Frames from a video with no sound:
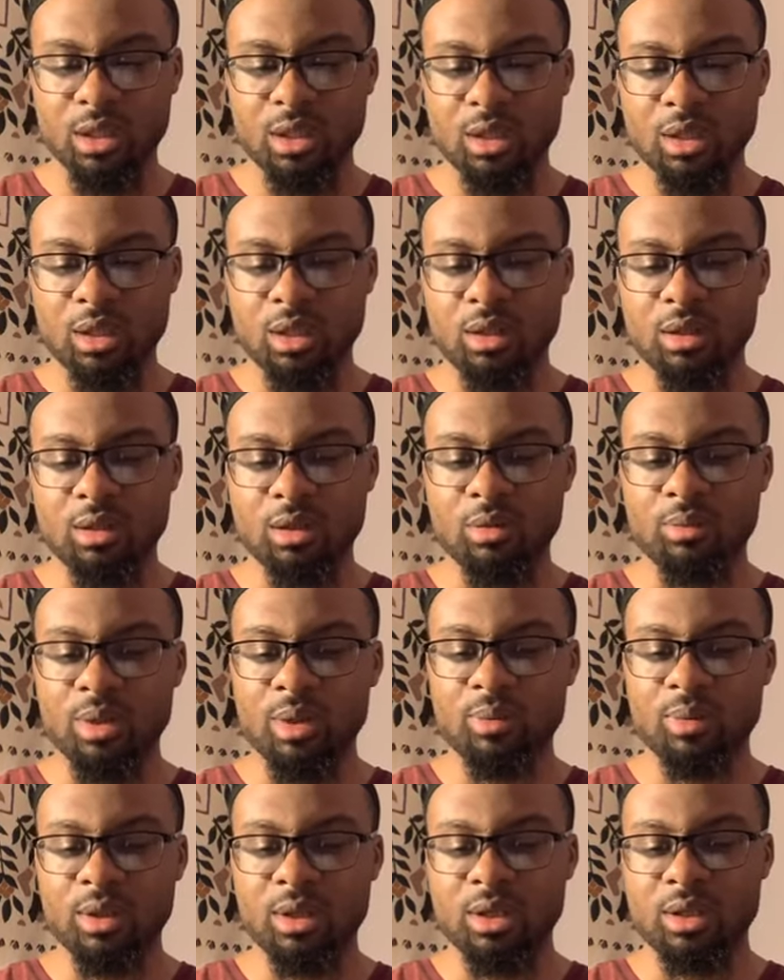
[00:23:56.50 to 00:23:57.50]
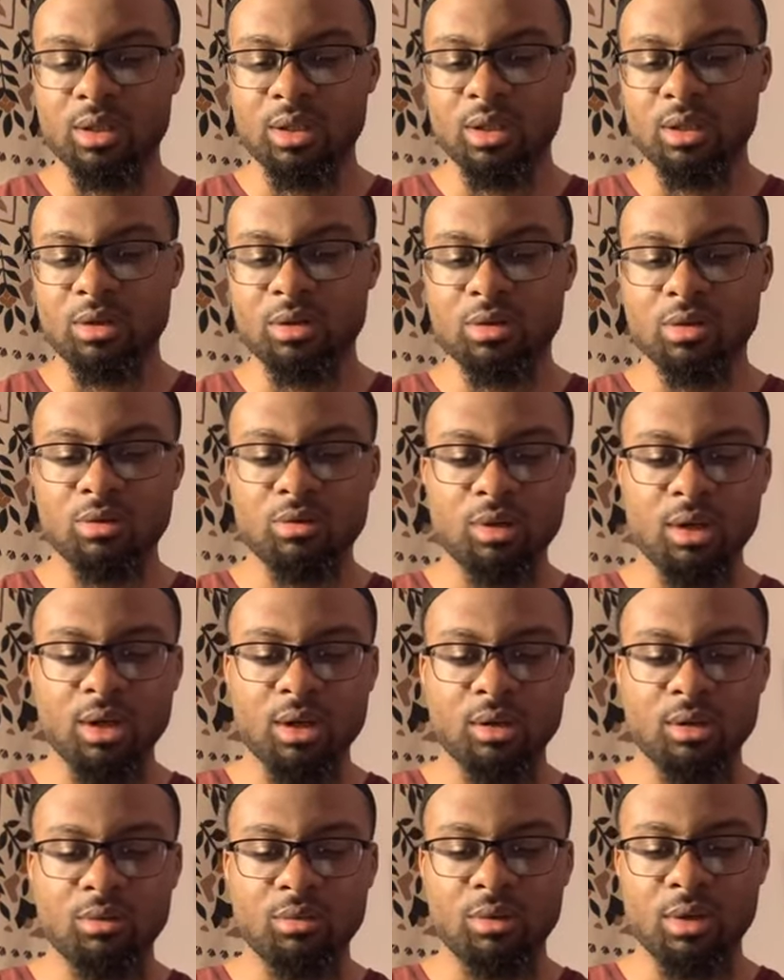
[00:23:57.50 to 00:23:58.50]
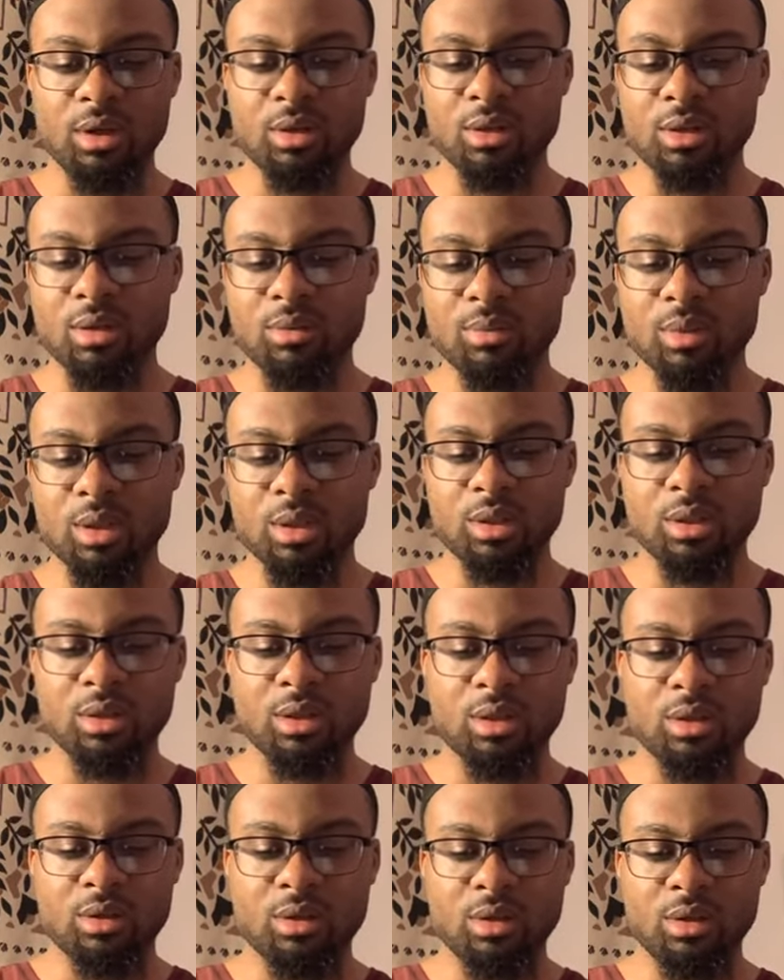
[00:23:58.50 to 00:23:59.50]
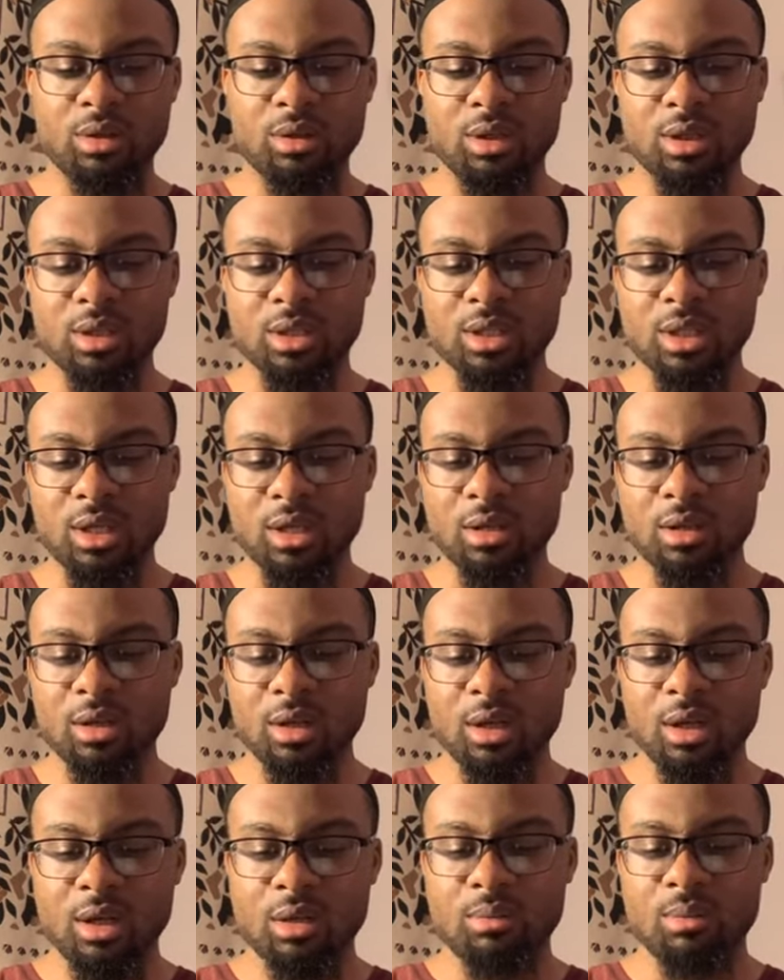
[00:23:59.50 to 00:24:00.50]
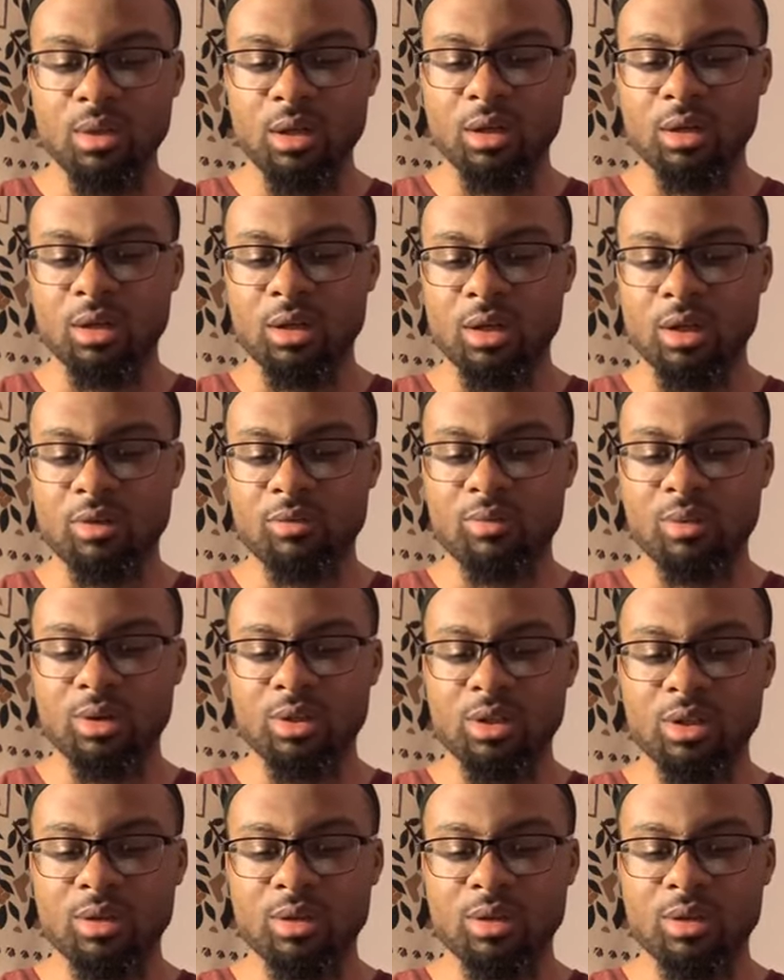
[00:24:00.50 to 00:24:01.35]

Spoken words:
And then the people continued to crowd around him until he turned and said, "May Allah have mercy on